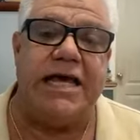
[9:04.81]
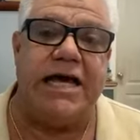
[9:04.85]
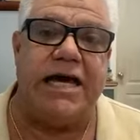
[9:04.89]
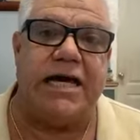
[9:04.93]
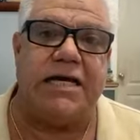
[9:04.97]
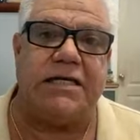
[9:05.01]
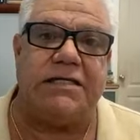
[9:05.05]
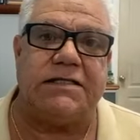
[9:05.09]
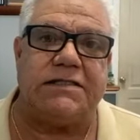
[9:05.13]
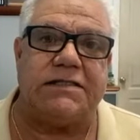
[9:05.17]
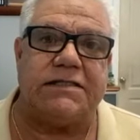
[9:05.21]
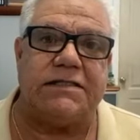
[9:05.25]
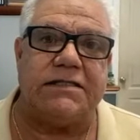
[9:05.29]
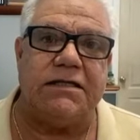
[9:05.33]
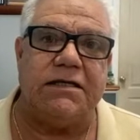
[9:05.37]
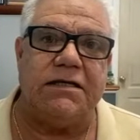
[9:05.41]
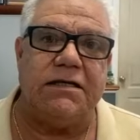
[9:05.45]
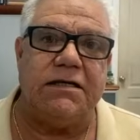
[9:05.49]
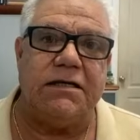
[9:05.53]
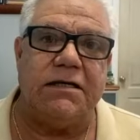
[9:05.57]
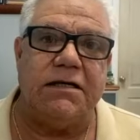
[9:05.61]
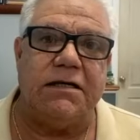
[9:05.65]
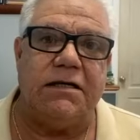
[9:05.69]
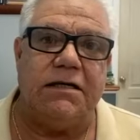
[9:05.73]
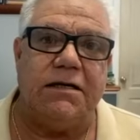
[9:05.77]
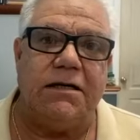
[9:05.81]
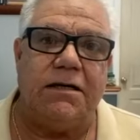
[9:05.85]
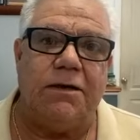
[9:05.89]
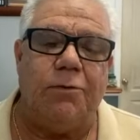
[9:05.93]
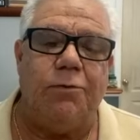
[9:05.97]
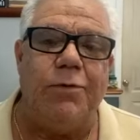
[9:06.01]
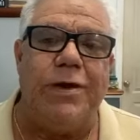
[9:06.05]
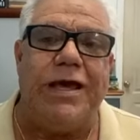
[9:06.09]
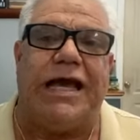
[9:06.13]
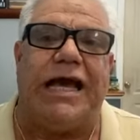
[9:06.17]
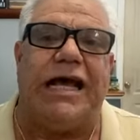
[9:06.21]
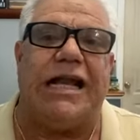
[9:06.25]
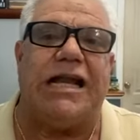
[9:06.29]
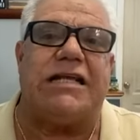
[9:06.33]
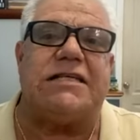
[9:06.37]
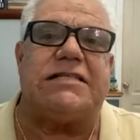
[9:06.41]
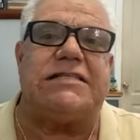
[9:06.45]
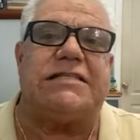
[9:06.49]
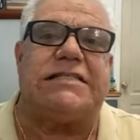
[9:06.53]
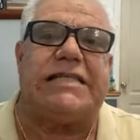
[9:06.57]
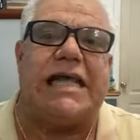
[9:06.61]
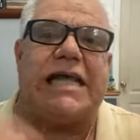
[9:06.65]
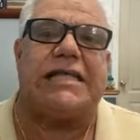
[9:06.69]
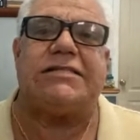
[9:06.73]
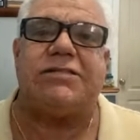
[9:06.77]
years. We can
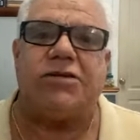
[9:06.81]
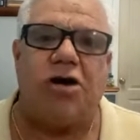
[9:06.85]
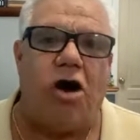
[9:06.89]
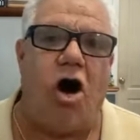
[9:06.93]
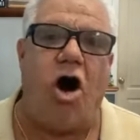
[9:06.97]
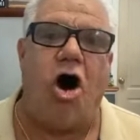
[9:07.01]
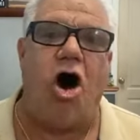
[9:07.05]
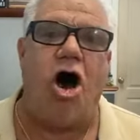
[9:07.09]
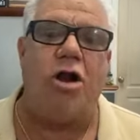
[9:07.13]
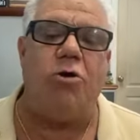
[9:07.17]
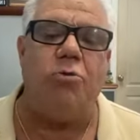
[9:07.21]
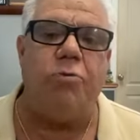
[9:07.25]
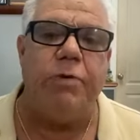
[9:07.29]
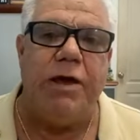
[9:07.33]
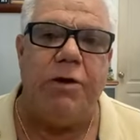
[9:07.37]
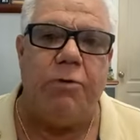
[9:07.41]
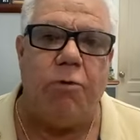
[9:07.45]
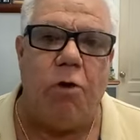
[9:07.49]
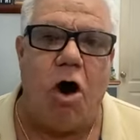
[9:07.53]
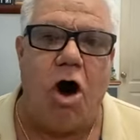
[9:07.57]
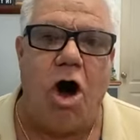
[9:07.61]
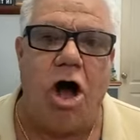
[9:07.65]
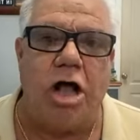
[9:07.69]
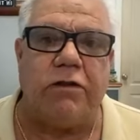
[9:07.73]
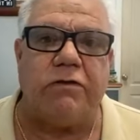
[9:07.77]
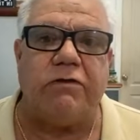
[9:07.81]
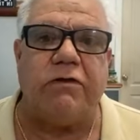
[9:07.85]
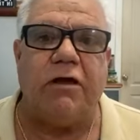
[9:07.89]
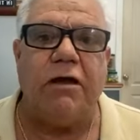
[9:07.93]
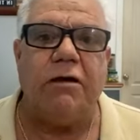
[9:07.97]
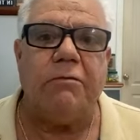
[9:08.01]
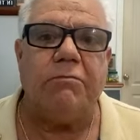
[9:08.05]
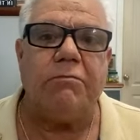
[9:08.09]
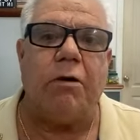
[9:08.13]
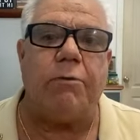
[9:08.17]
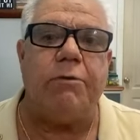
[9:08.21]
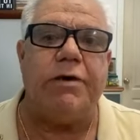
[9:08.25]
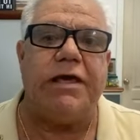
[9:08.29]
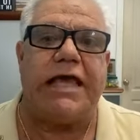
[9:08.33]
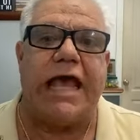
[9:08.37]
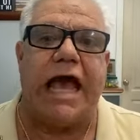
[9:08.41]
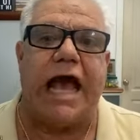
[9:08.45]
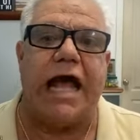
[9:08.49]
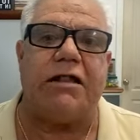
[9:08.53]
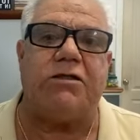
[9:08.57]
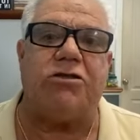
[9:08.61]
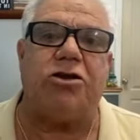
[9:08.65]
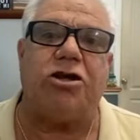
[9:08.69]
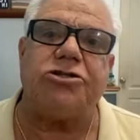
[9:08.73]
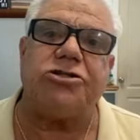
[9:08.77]
assess all we want, but we
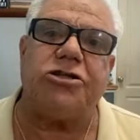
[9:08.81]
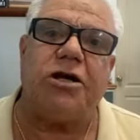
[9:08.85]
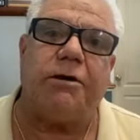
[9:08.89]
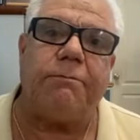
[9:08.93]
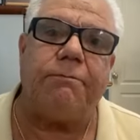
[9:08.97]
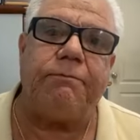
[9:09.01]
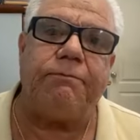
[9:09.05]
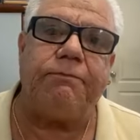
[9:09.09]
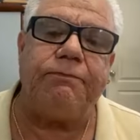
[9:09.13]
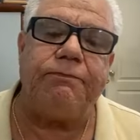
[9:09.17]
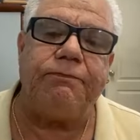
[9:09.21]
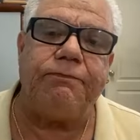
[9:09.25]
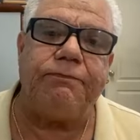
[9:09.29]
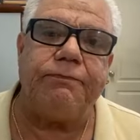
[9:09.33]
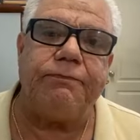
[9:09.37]
can't touch them.